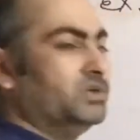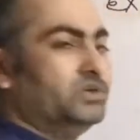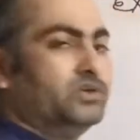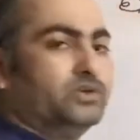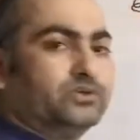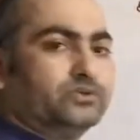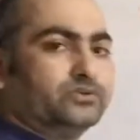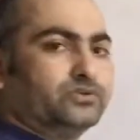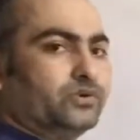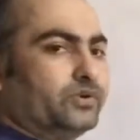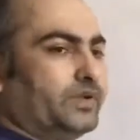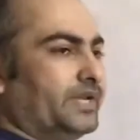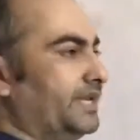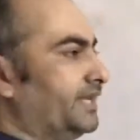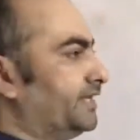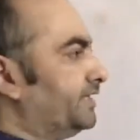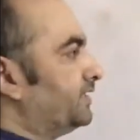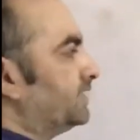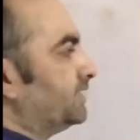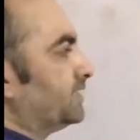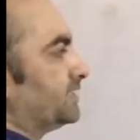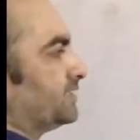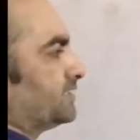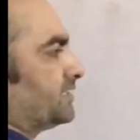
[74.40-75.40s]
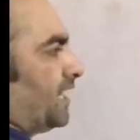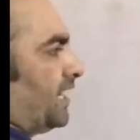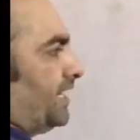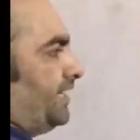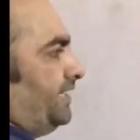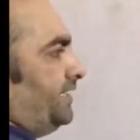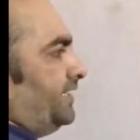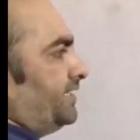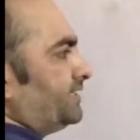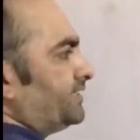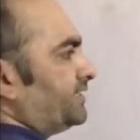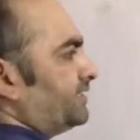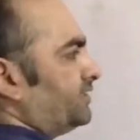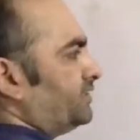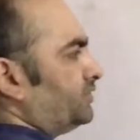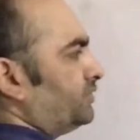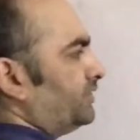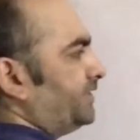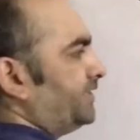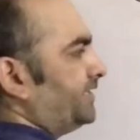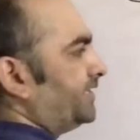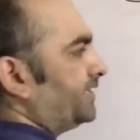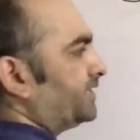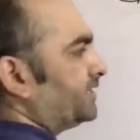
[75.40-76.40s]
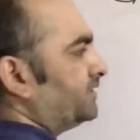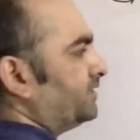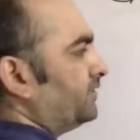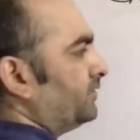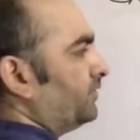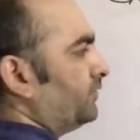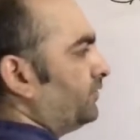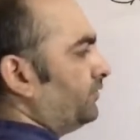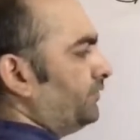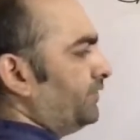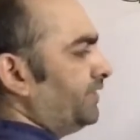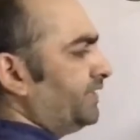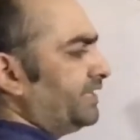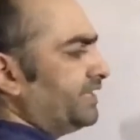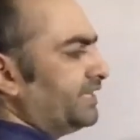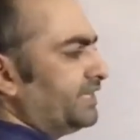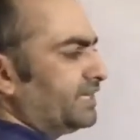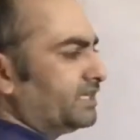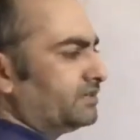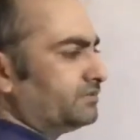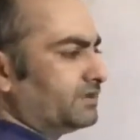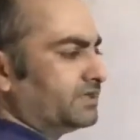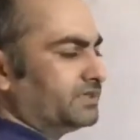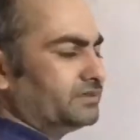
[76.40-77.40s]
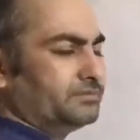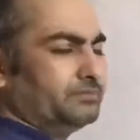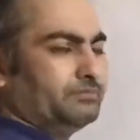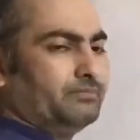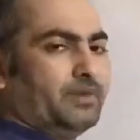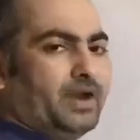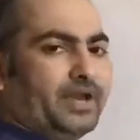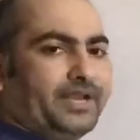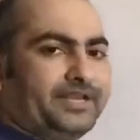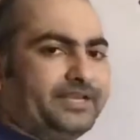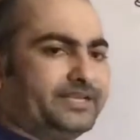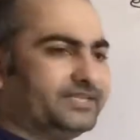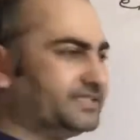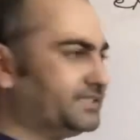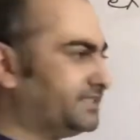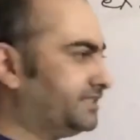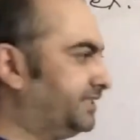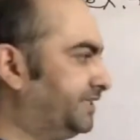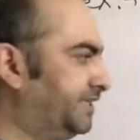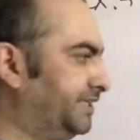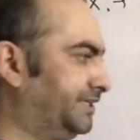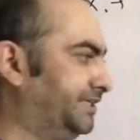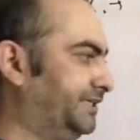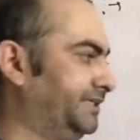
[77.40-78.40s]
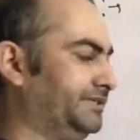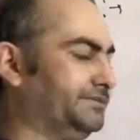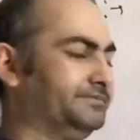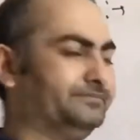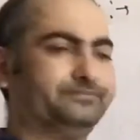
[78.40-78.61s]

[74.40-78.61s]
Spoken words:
So here sin x into dx we can write what, minus dt,